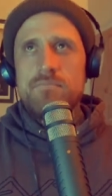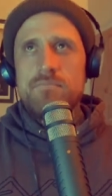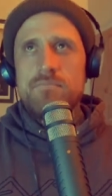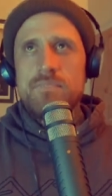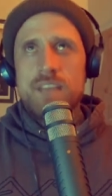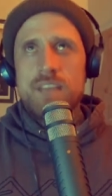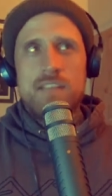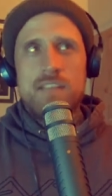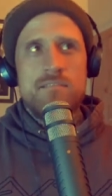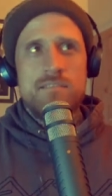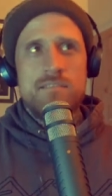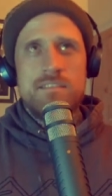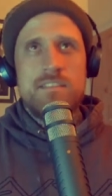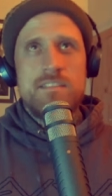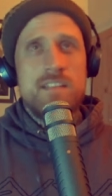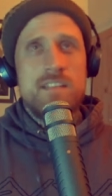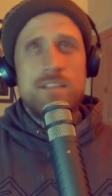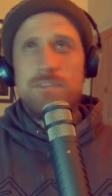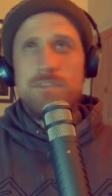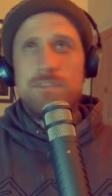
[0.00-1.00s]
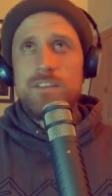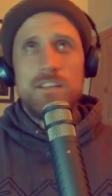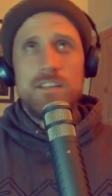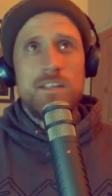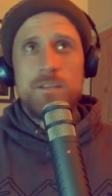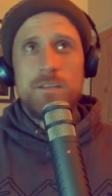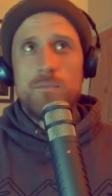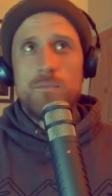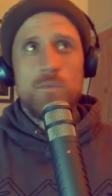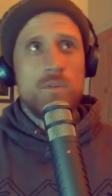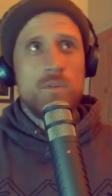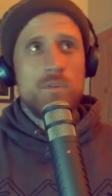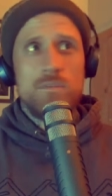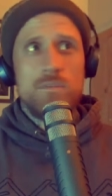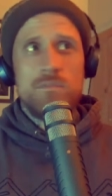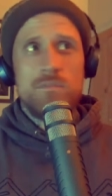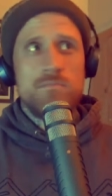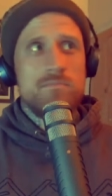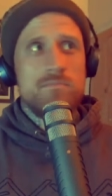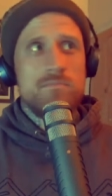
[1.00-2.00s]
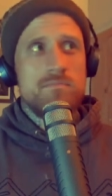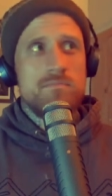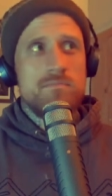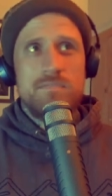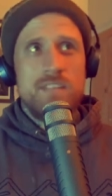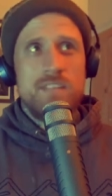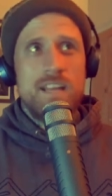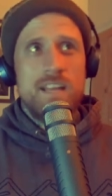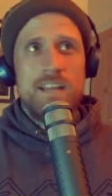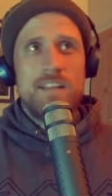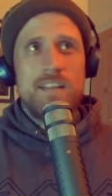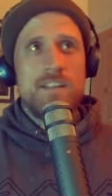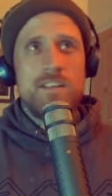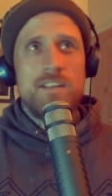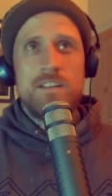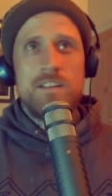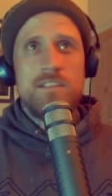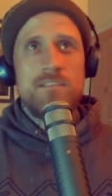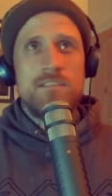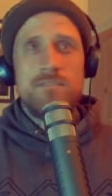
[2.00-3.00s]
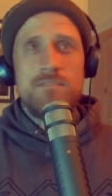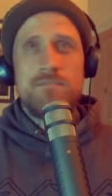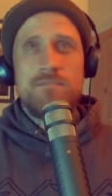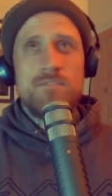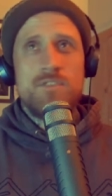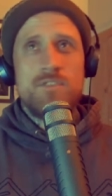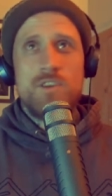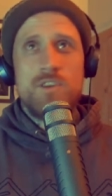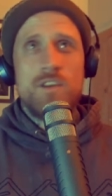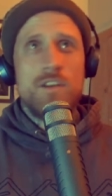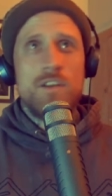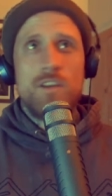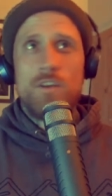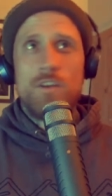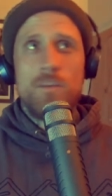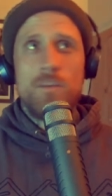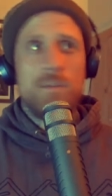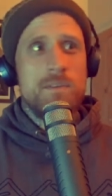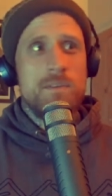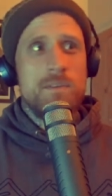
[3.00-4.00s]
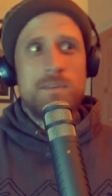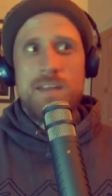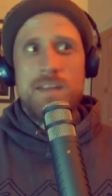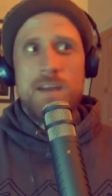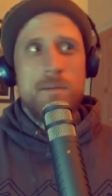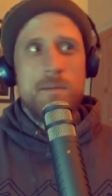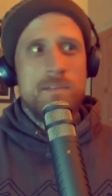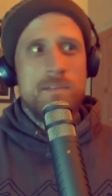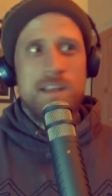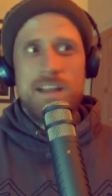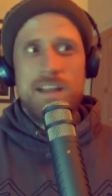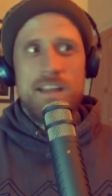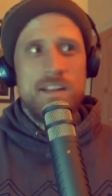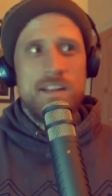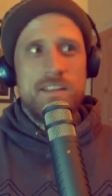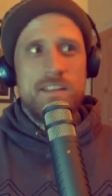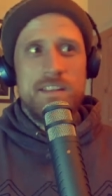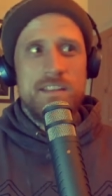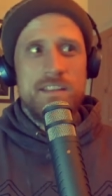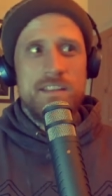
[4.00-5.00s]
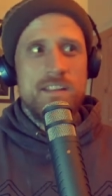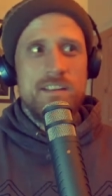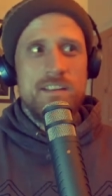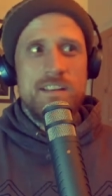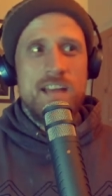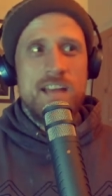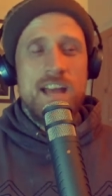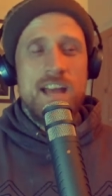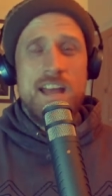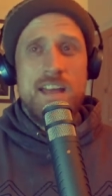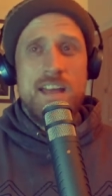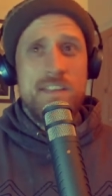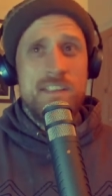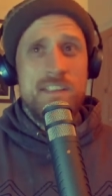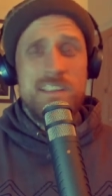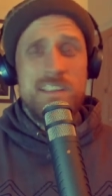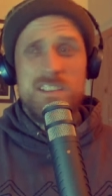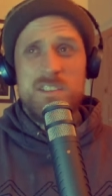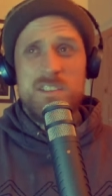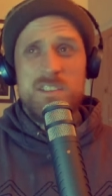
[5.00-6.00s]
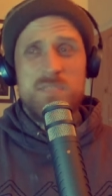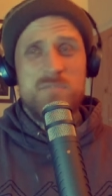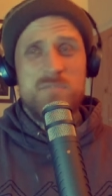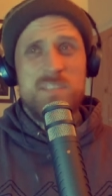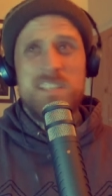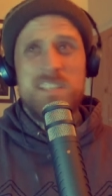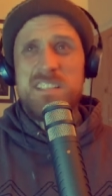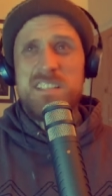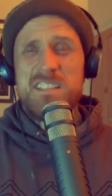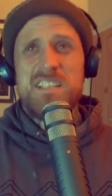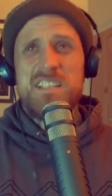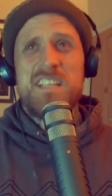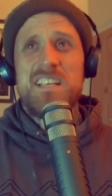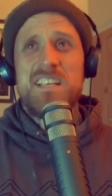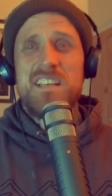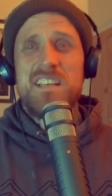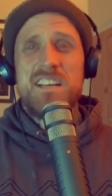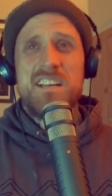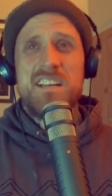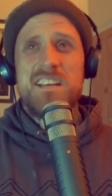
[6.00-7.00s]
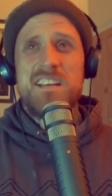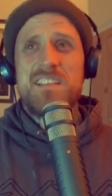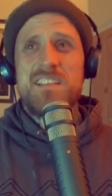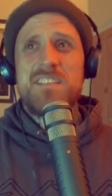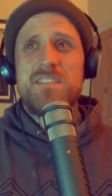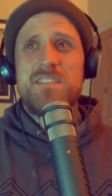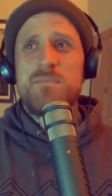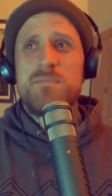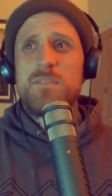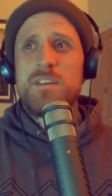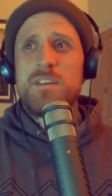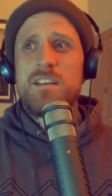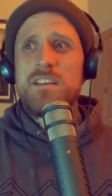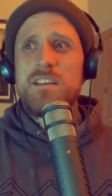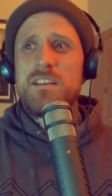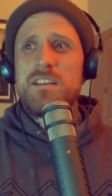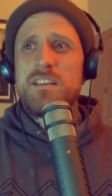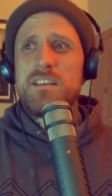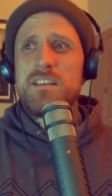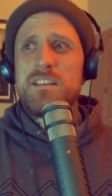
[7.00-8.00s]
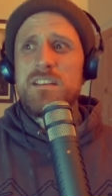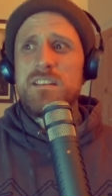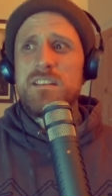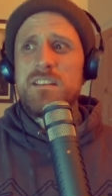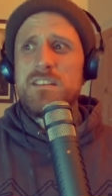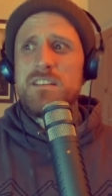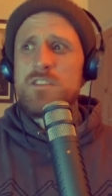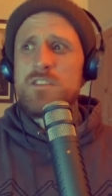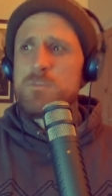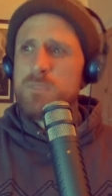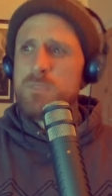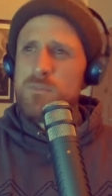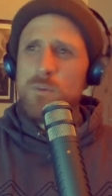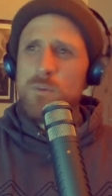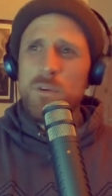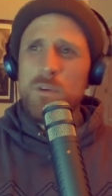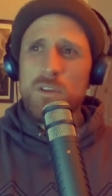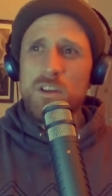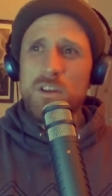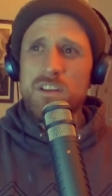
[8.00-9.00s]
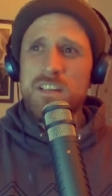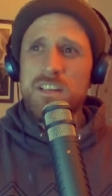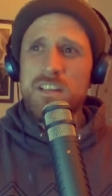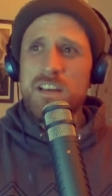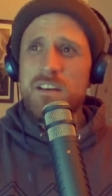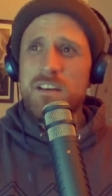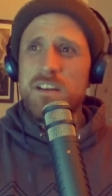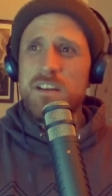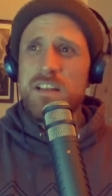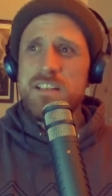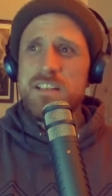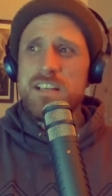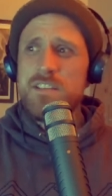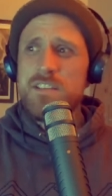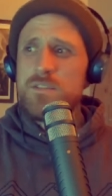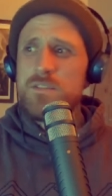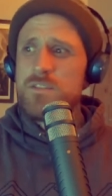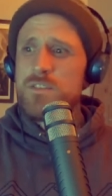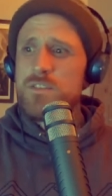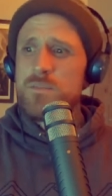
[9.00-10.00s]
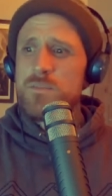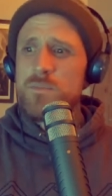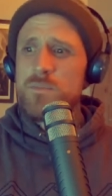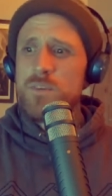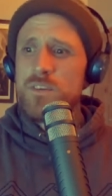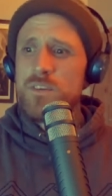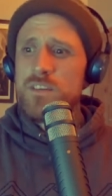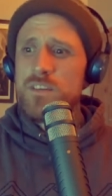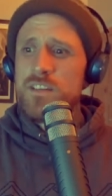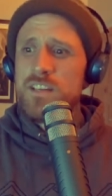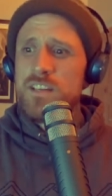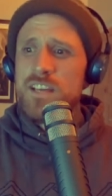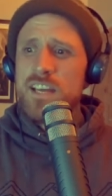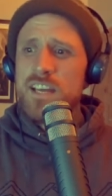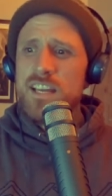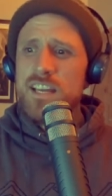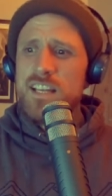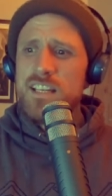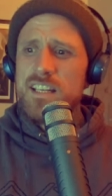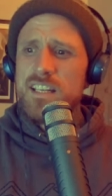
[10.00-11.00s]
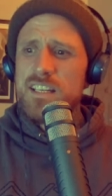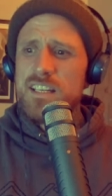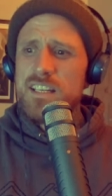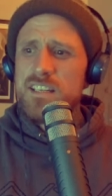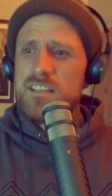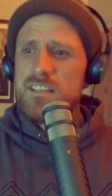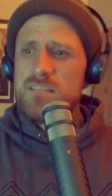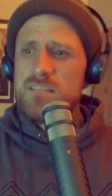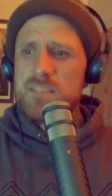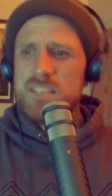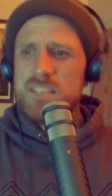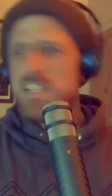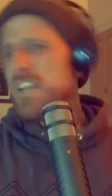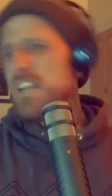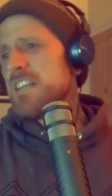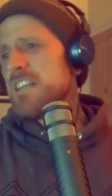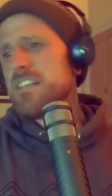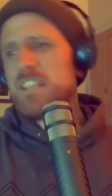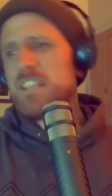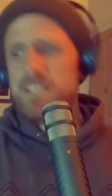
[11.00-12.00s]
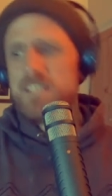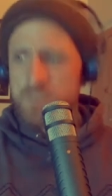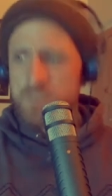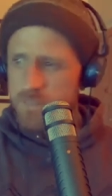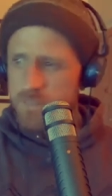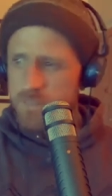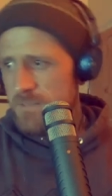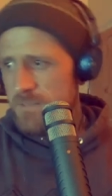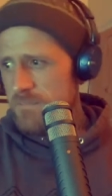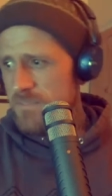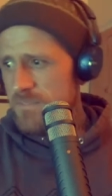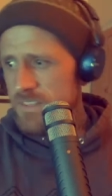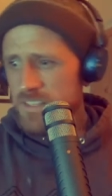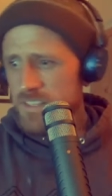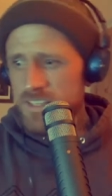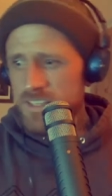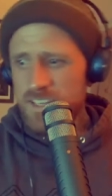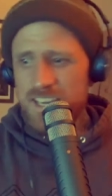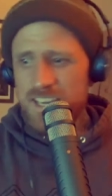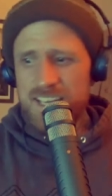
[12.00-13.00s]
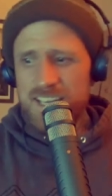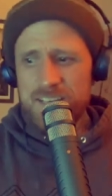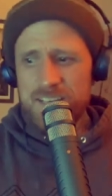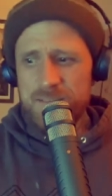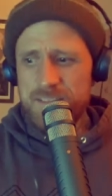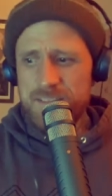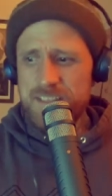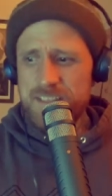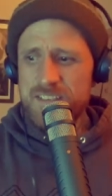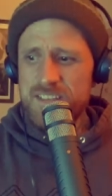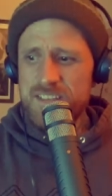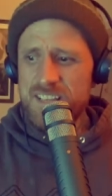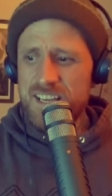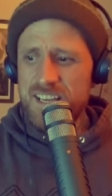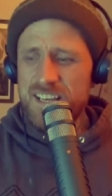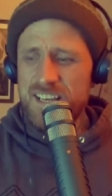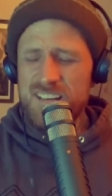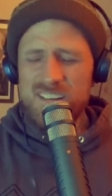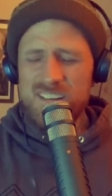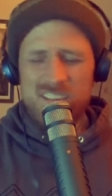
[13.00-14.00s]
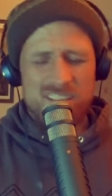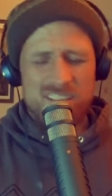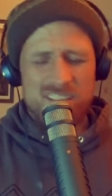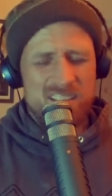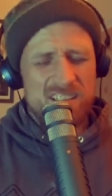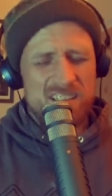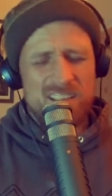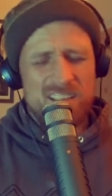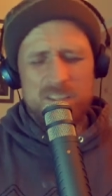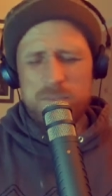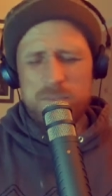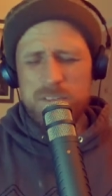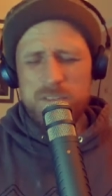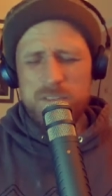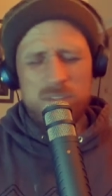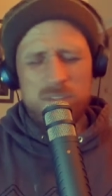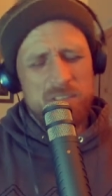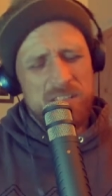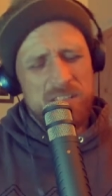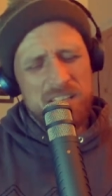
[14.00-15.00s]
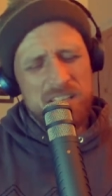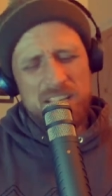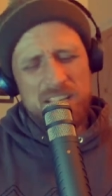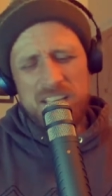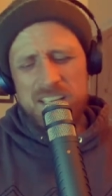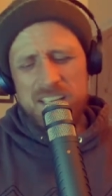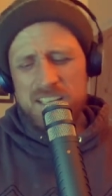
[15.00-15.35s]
I definitely will like join along with you there with that kind of thing. I think just recently, someone just before lockdown, I tattooed someone and I did my second tattoo on him, and it was just like, oh God, when you look at it,